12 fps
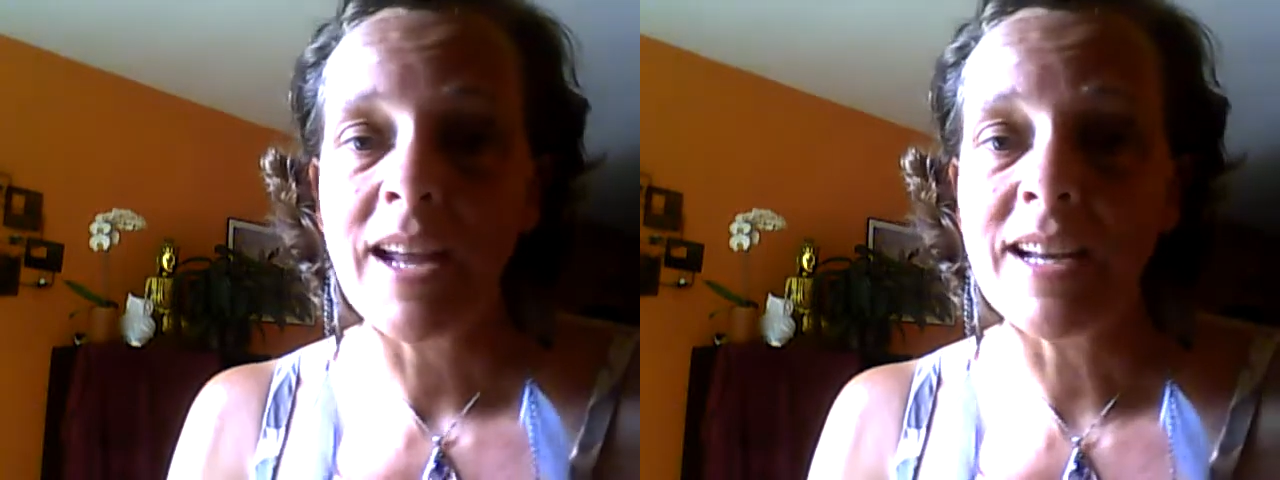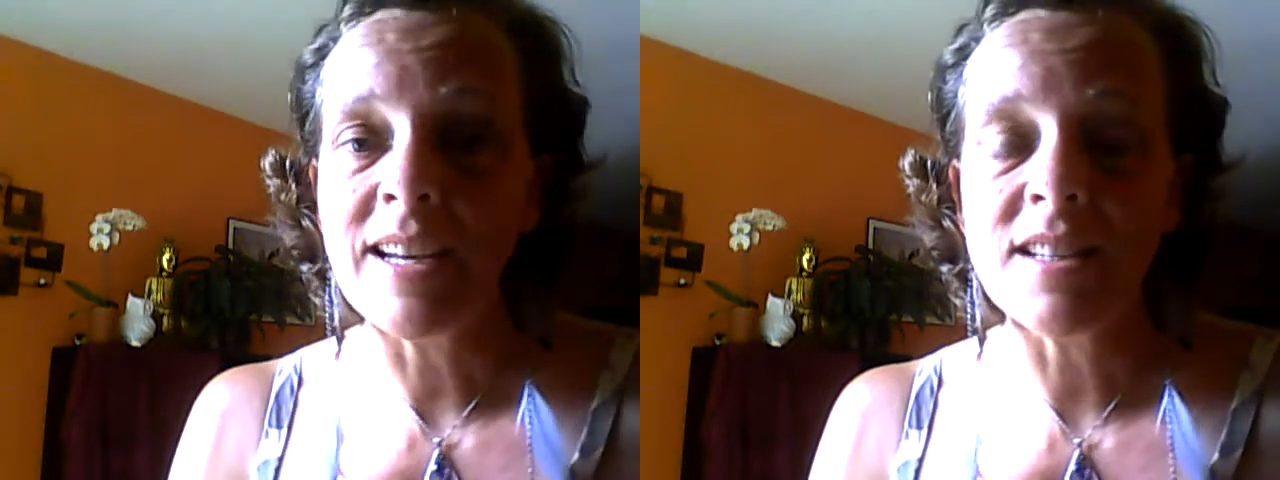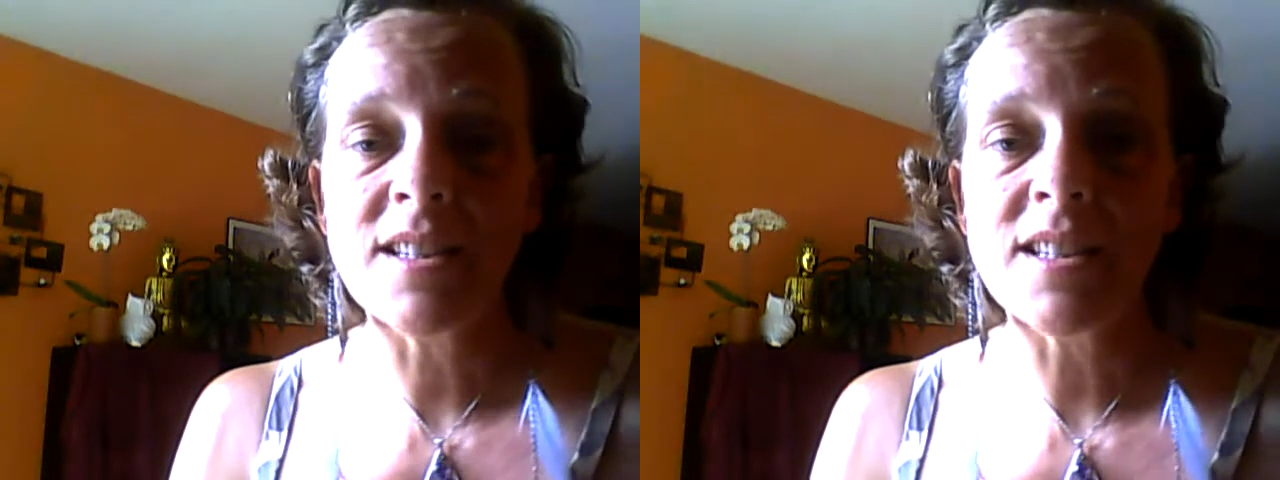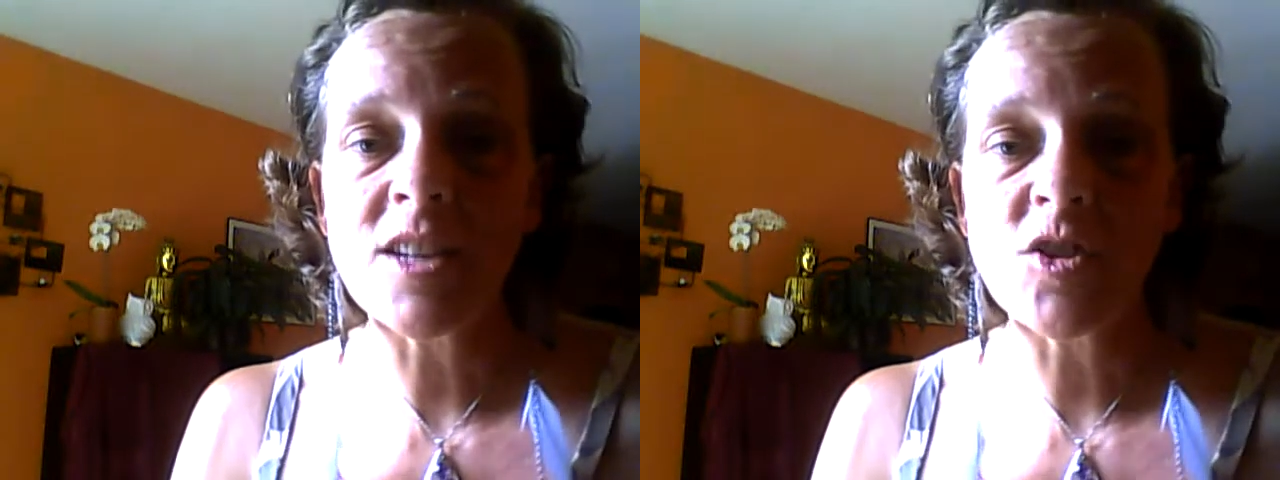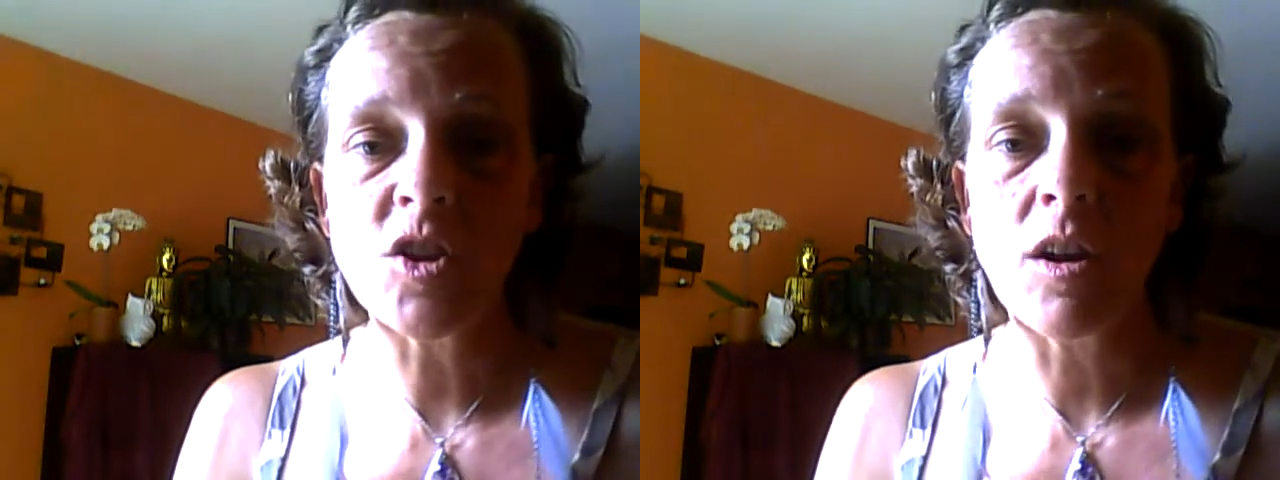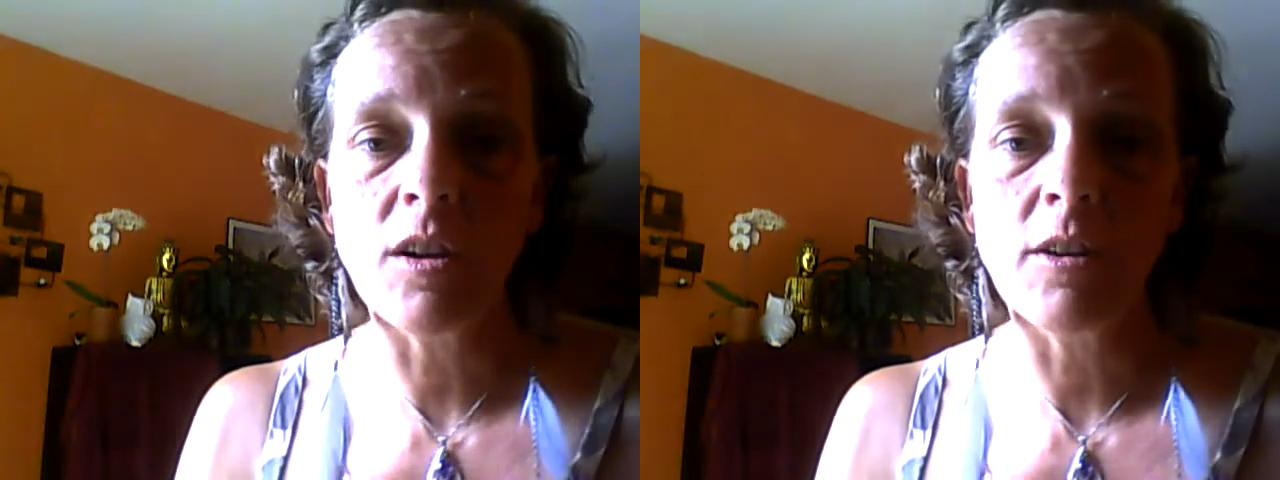It is
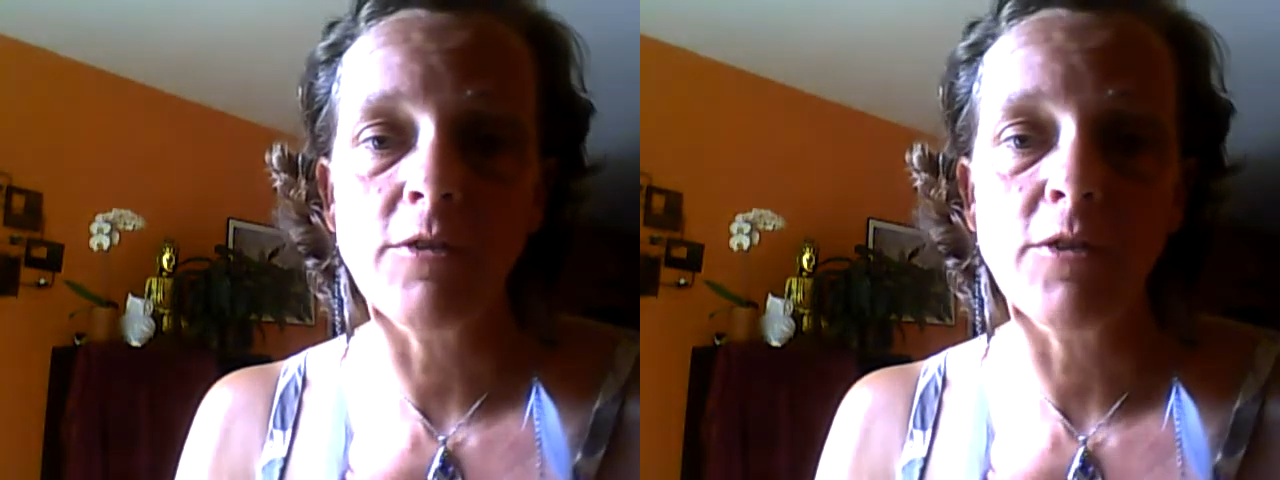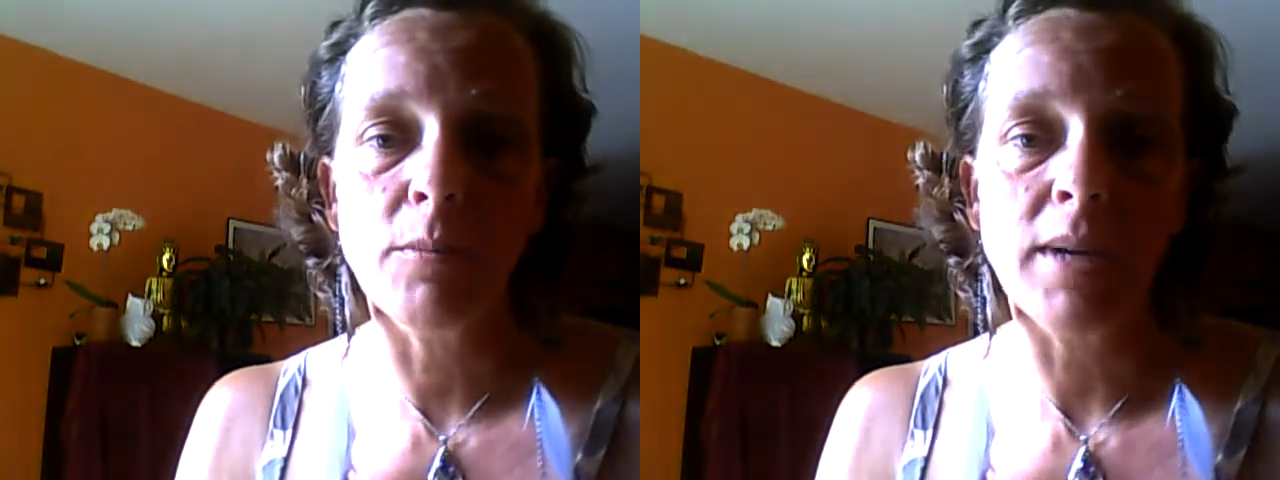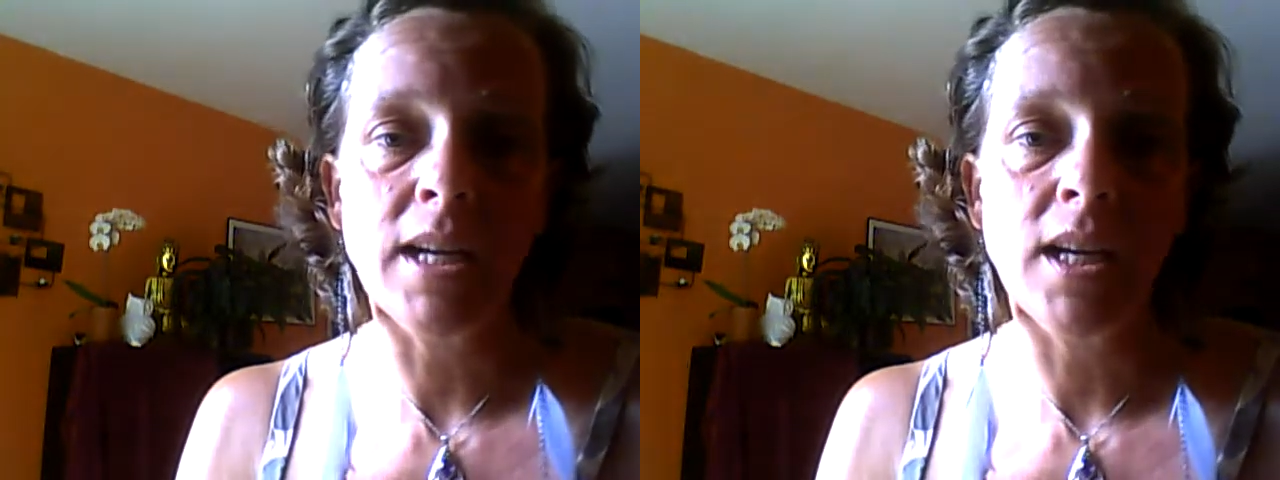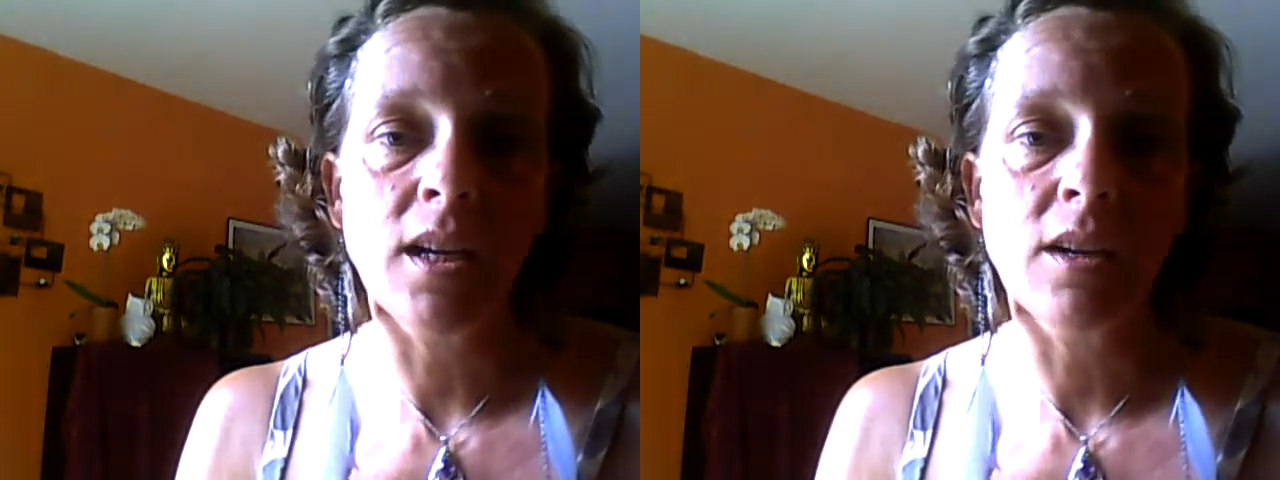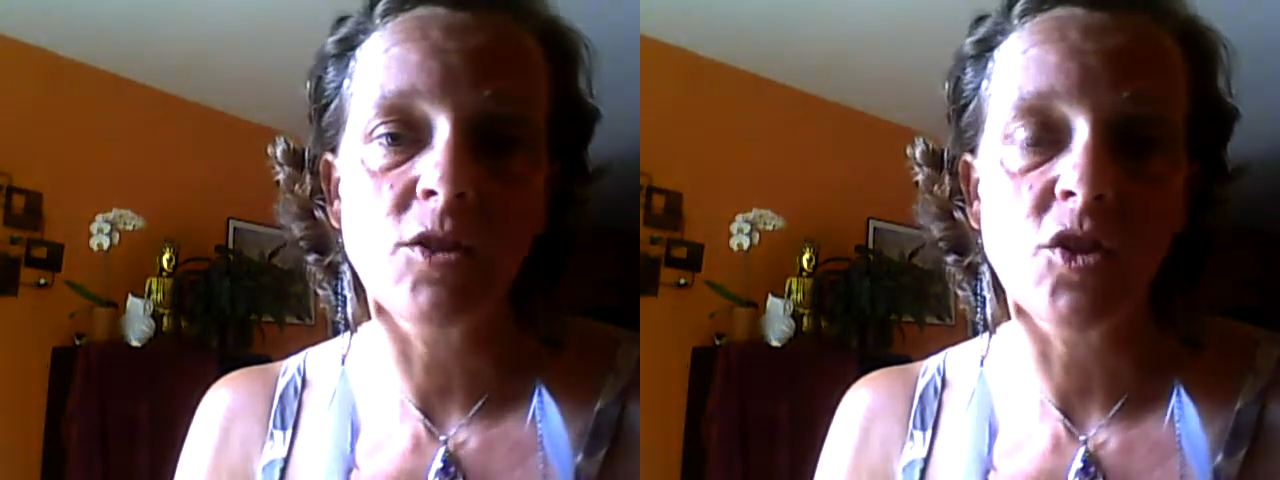such an honor for me